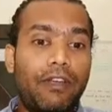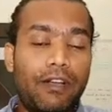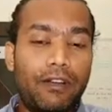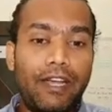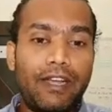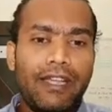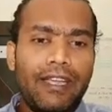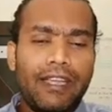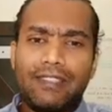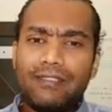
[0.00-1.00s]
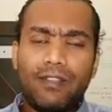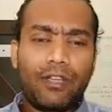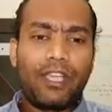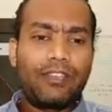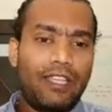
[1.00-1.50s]
right?
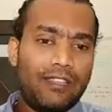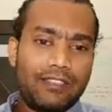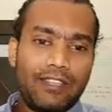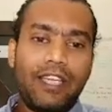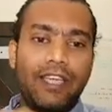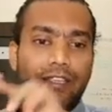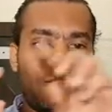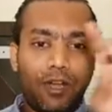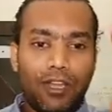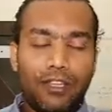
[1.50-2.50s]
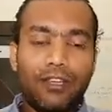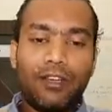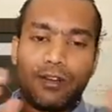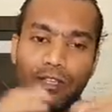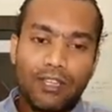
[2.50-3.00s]
Okay, take this line, draw it
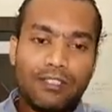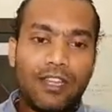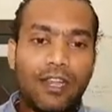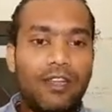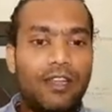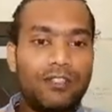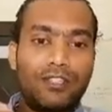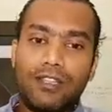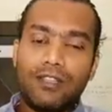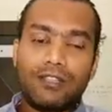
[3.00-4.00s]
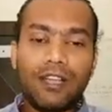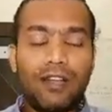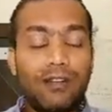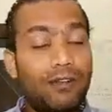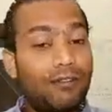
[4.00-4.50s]
here, extend it, change this
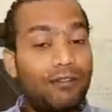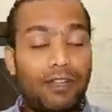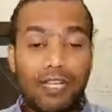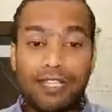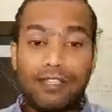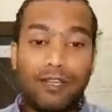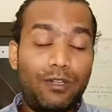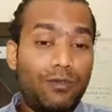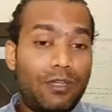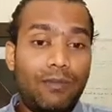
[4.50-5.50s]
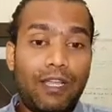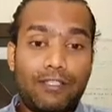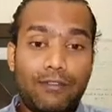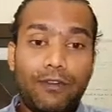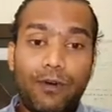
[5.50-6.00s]
color, fantastic. Do some lines
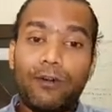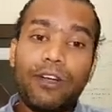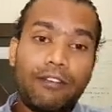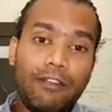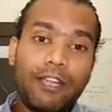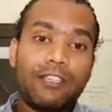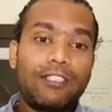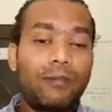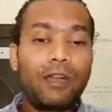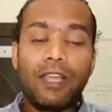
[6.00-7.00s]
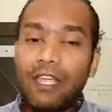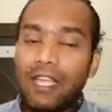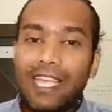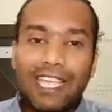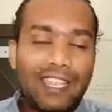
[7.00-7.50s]
of code, fantastic. But
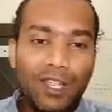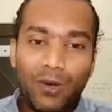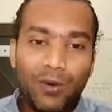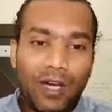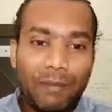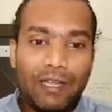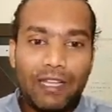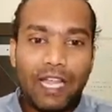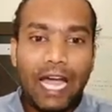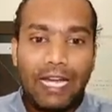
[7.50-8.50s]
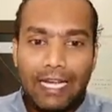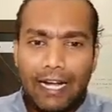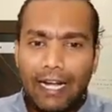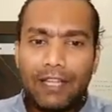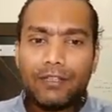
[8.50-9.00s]
no, until and
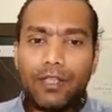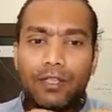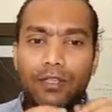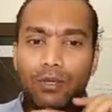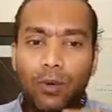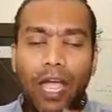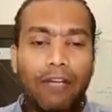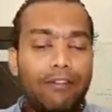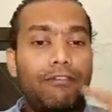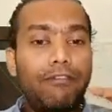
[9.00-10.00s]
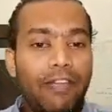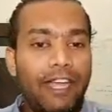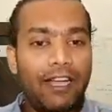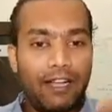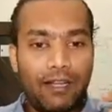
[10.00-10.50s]
unless you haven't
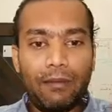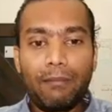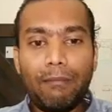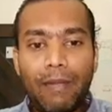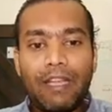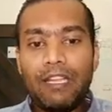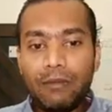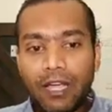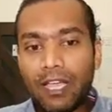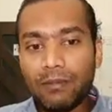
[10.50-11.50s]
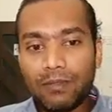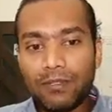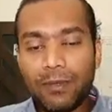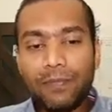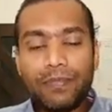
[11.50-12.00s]
failed many times
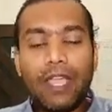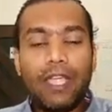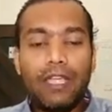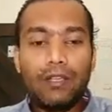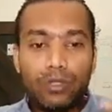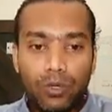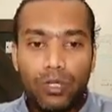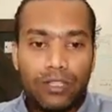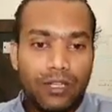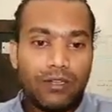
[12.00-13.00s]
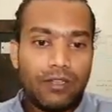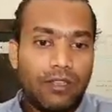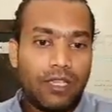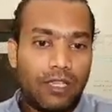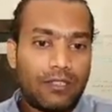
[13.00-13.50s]
in doing the
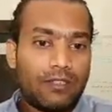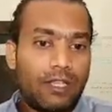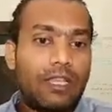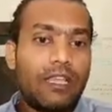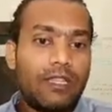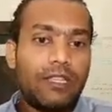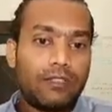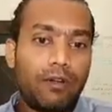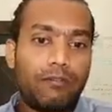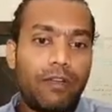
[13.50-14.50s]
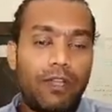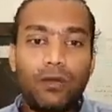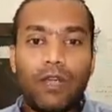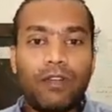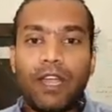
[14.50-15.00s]
things in the software, you
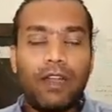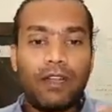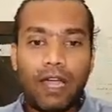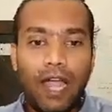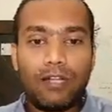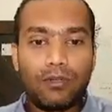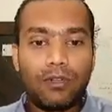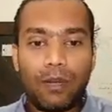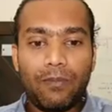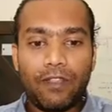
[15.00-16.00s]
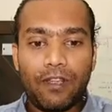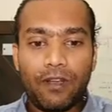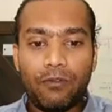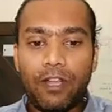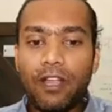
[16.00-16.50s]
never get a hands-on grip with it,
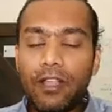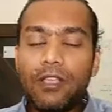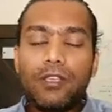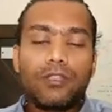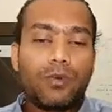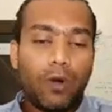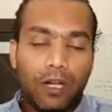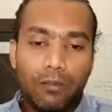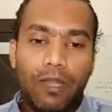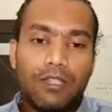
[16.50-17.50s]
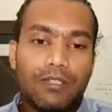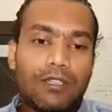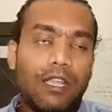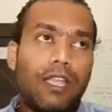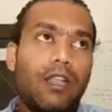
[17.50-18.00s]
right? So what it means is
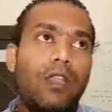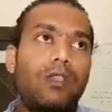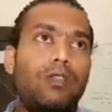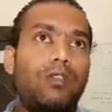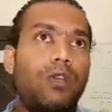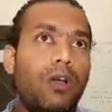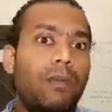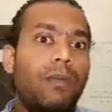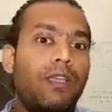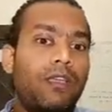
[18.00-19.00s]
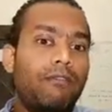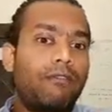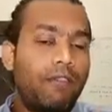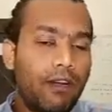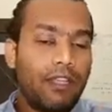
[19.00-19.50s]
you gotta be
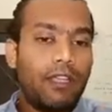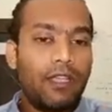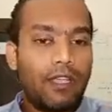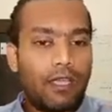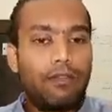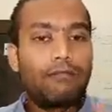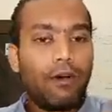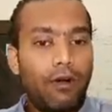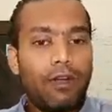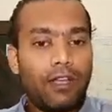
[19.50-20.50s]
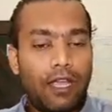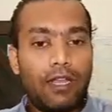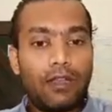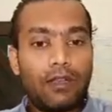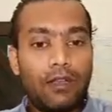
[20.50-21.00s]
very involved
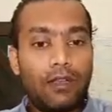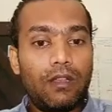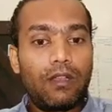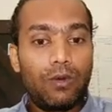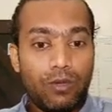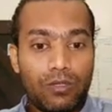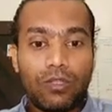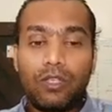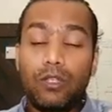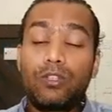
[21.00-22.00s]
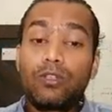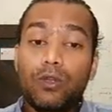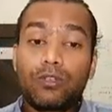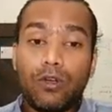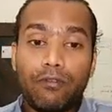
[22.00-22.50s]
in using
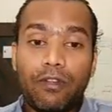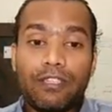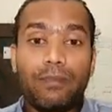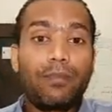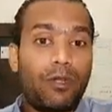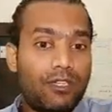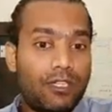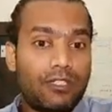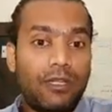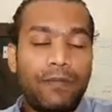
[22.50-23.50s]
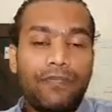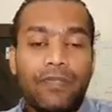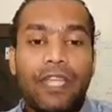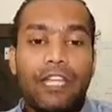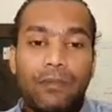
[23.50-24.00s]
those software, some projects.
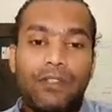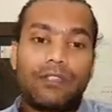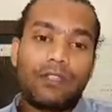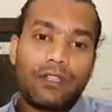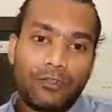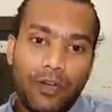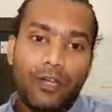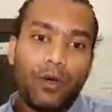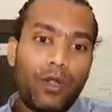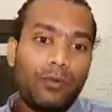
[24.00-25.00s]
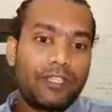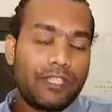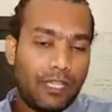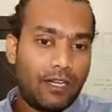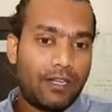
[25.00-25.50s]
It means trying to always
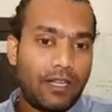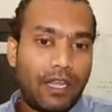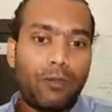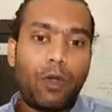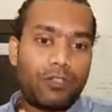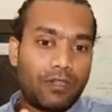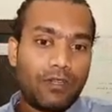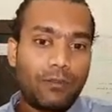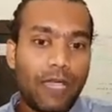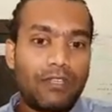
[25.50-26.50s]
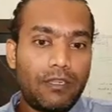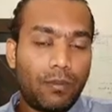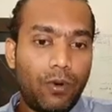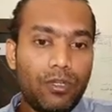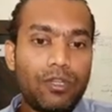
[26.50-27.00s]
learn in a project-based
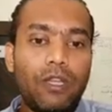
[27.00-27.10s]
approach.